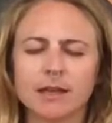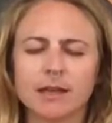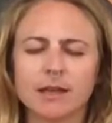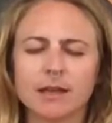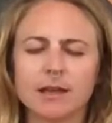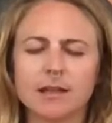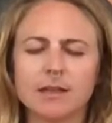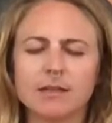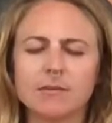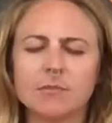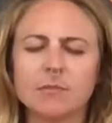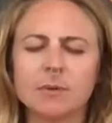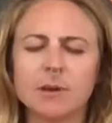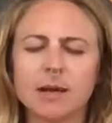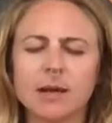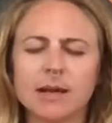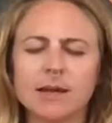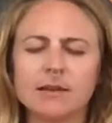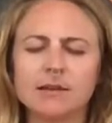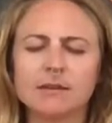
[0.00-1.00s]
in the
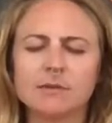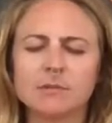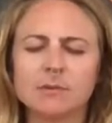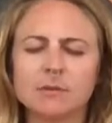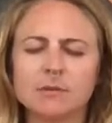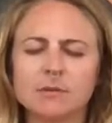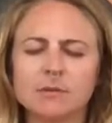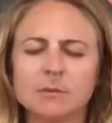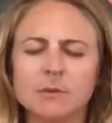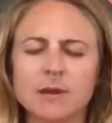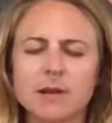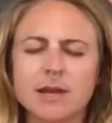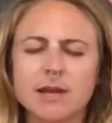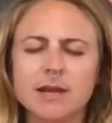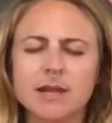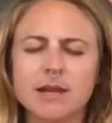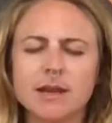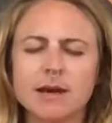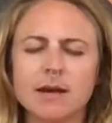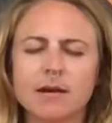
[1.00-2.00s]
place between
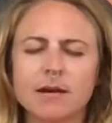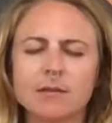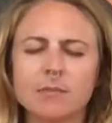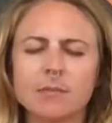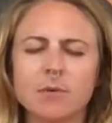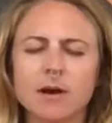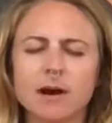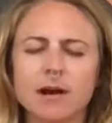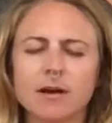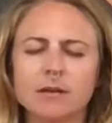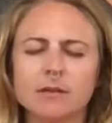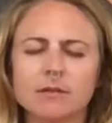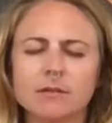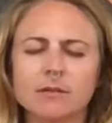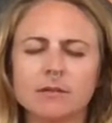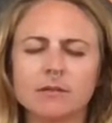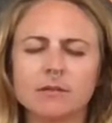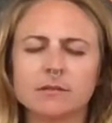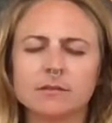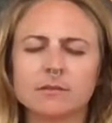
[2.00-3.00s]
the
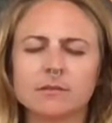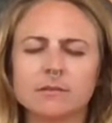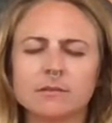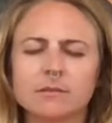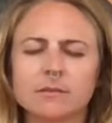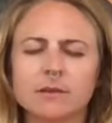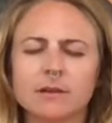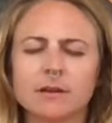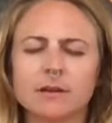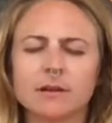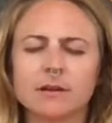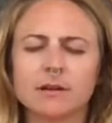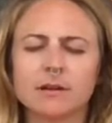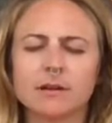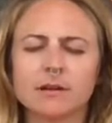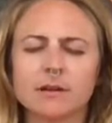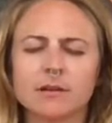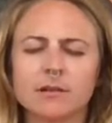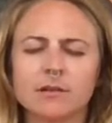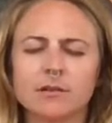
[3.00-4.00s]
eyebrows,
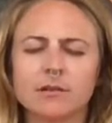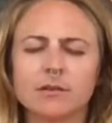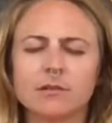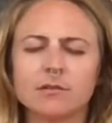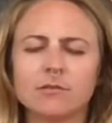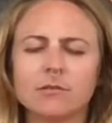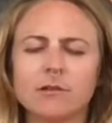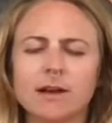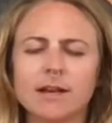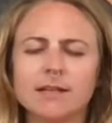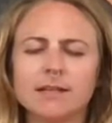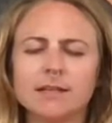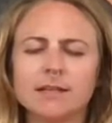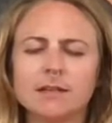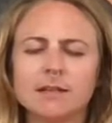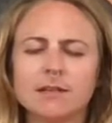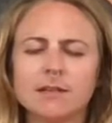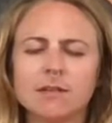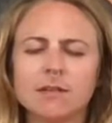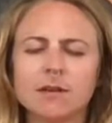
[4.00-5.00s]
right in
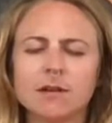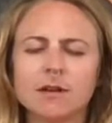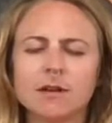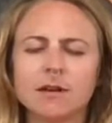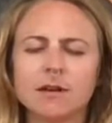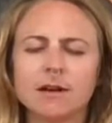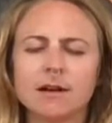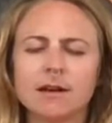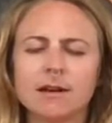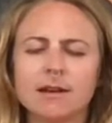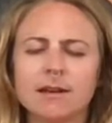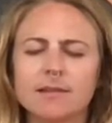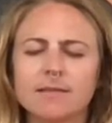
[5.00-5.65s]
the third eye.